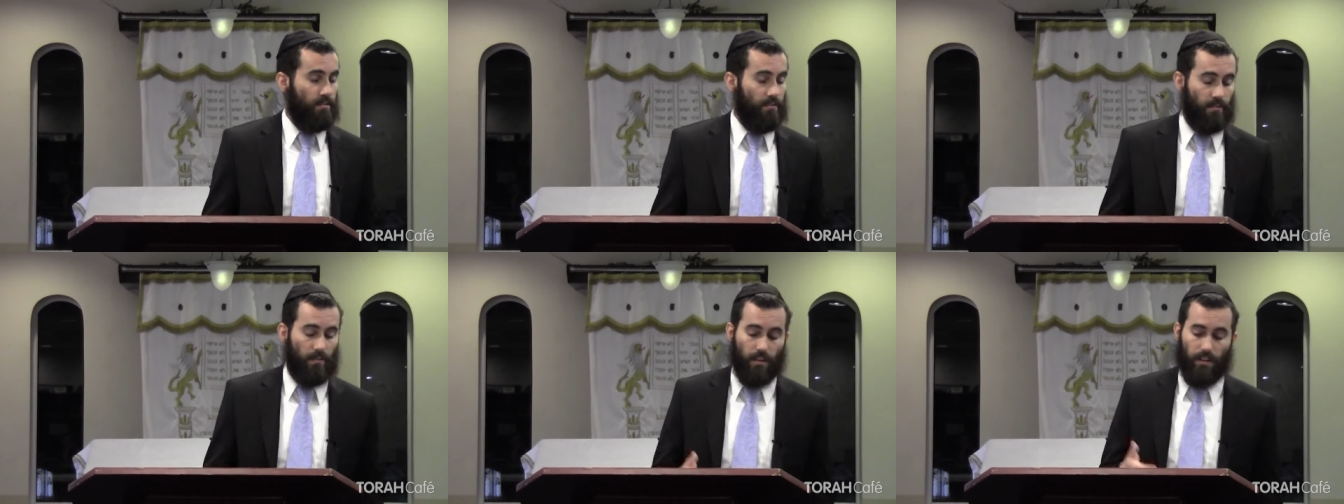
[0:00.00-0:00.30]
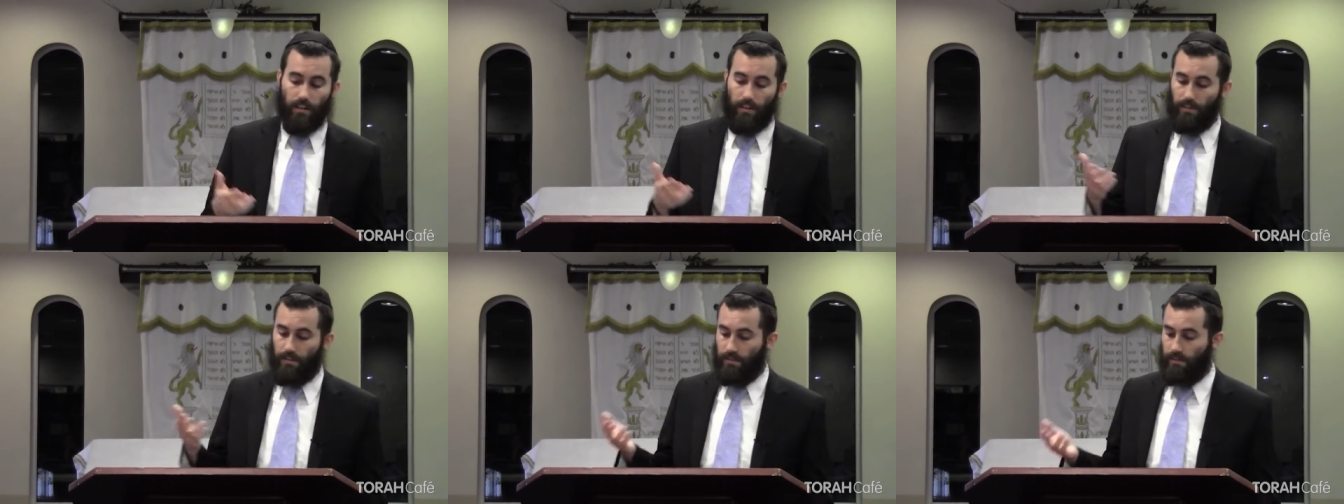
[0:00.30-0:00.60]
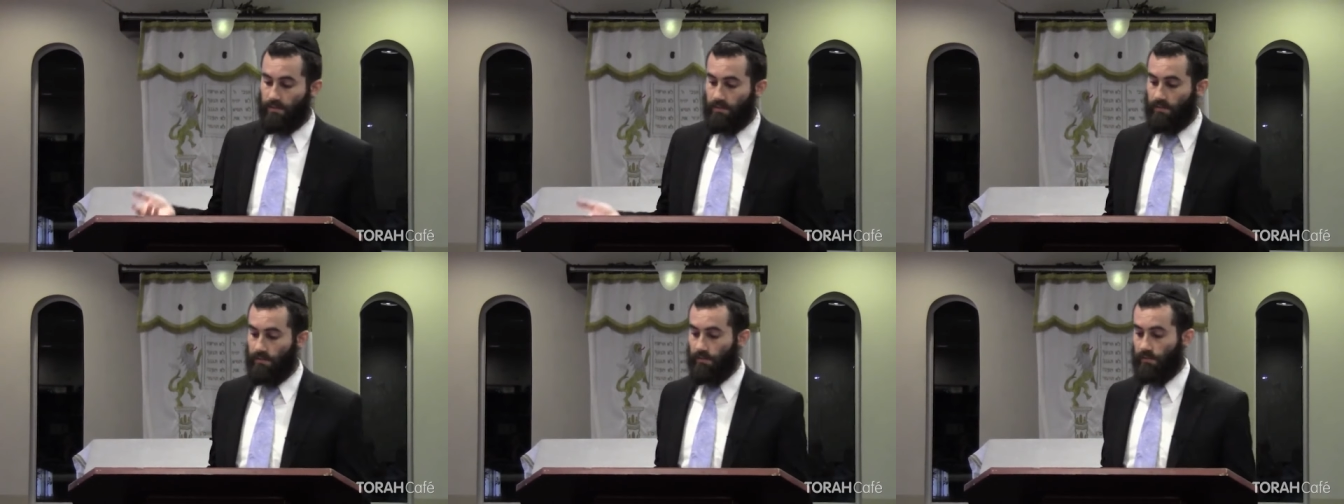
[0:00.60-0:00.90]

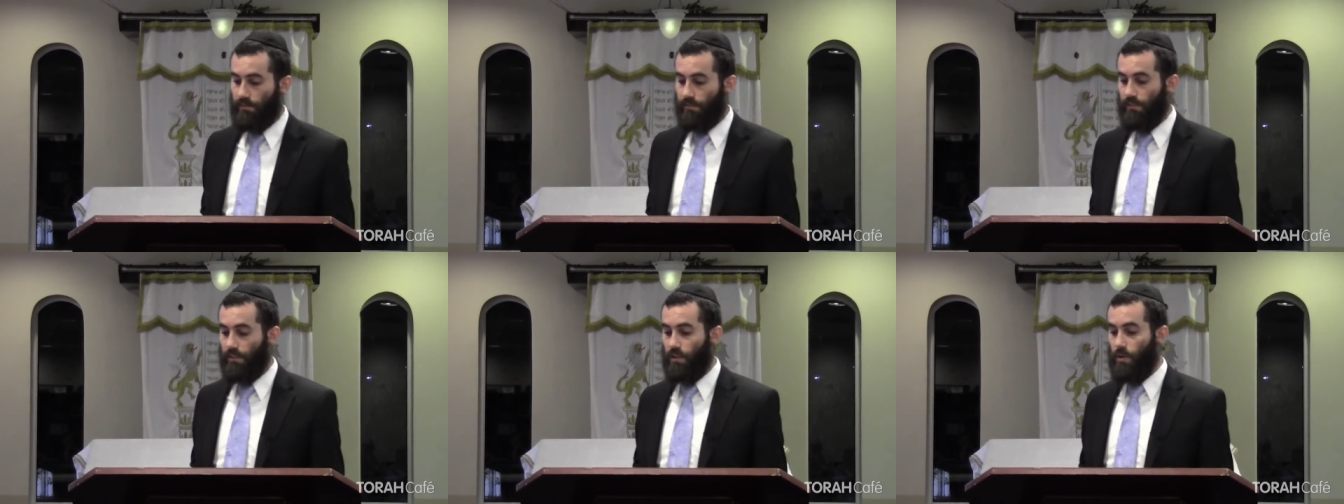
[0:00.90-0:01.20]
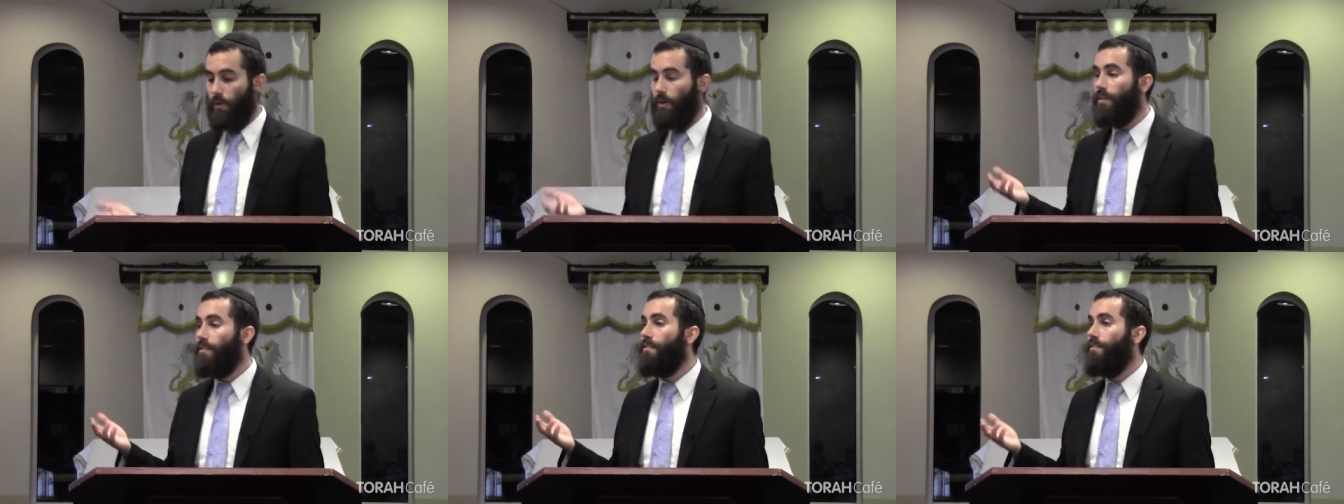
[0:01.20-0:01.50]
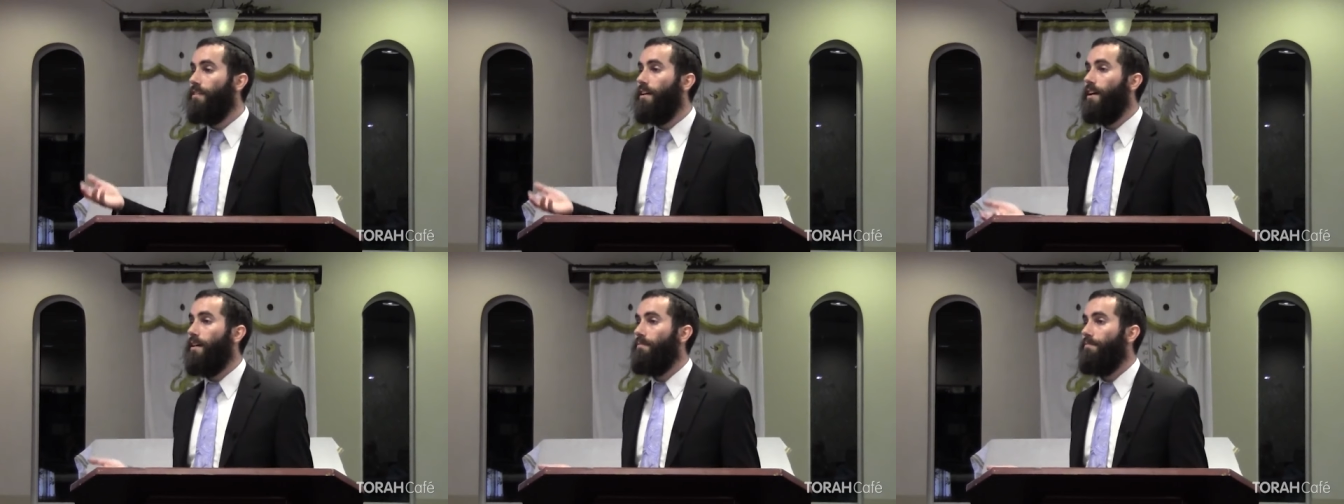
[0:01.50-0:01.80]
Well, according
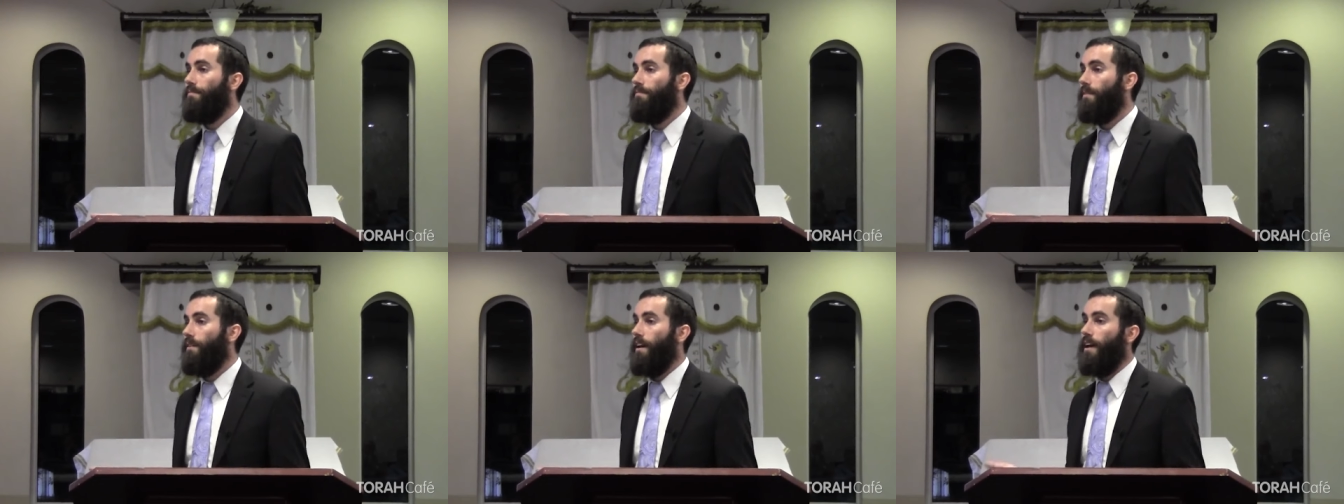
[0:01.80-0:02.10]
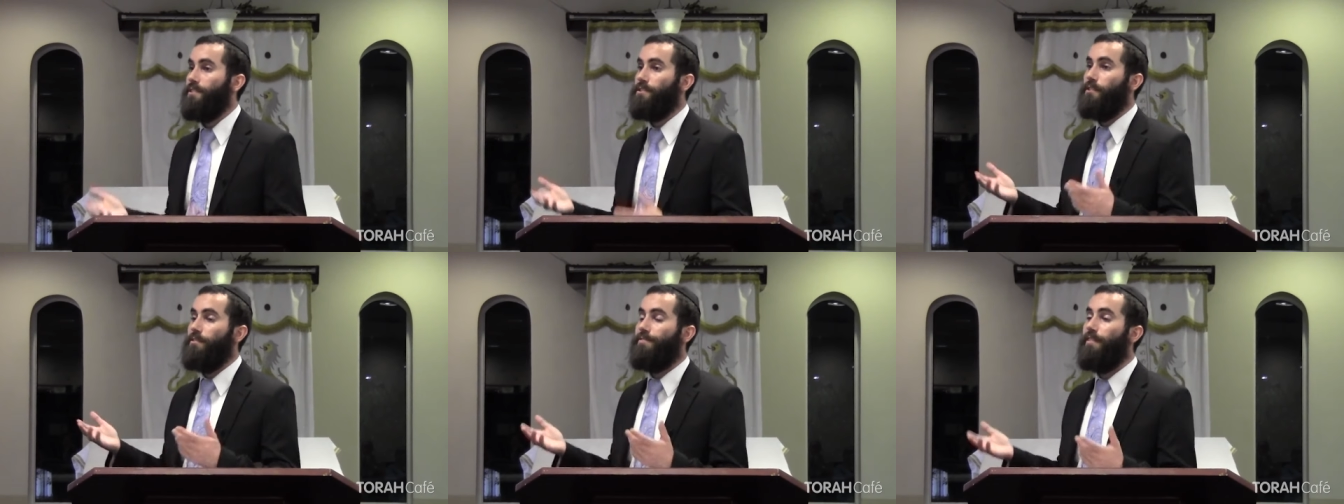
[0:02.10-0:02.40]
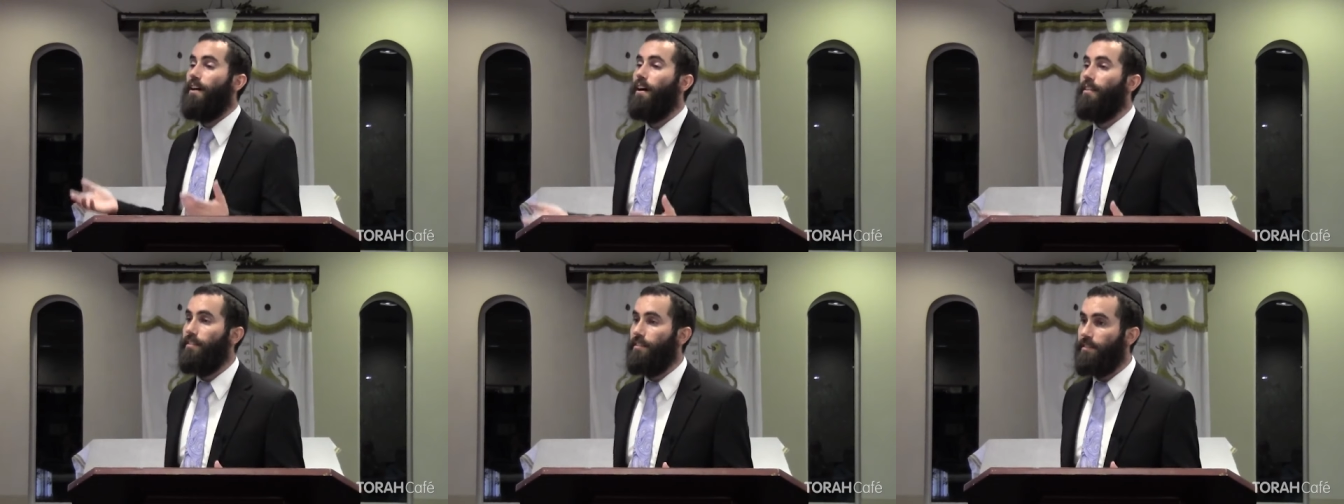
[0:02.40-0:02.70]
to them, he has no
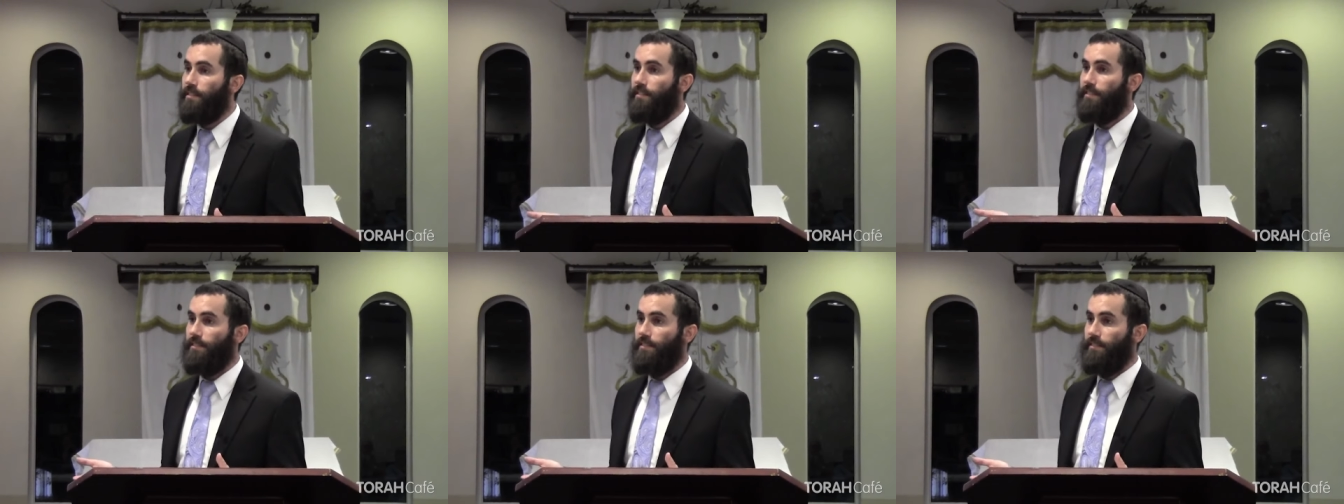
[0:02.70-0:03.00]
father.